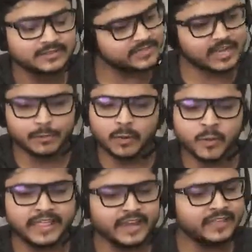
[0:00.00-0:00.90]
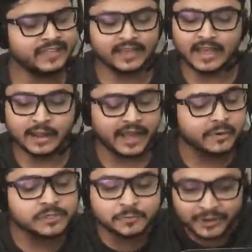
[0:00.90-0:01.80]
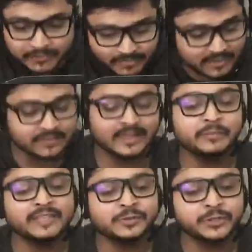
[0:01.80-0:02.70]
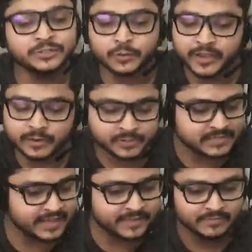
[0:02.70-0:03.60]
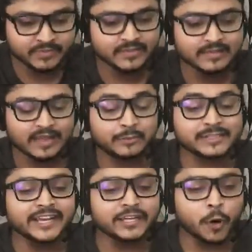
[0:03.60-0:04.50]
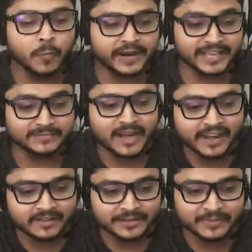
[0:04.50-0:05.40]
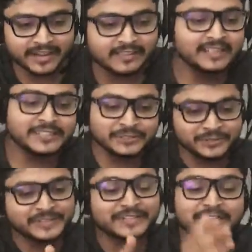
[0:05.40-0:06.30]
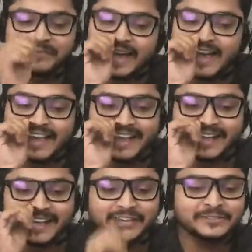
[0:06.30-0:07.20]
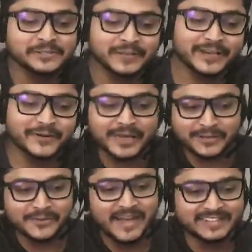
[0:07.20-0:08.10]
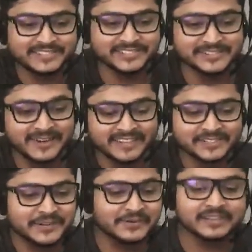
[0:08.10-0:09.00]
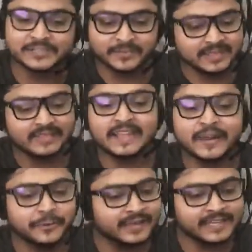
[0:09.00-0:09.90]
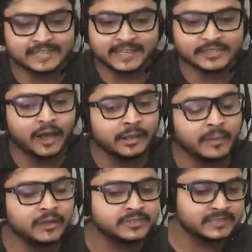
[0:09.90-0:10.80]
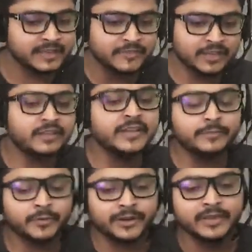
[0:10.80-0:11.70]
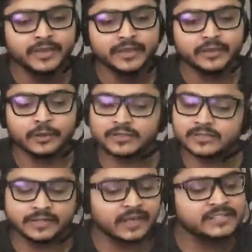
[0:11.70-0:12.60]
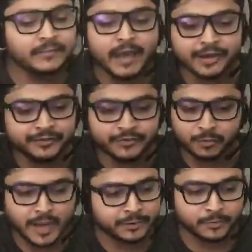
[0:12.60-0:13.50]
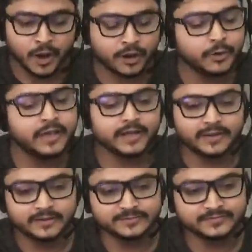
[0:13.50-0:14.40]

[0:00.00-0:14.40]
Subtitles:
just come up with anything. I was pretty, let me tell you a story. I was like nobody in my class. I used to sit in the back and I used to like, okay, you answer. But then I realized that it's all about just giving the input. You know, it doesn't matter if you're right or wrong. Go ahead.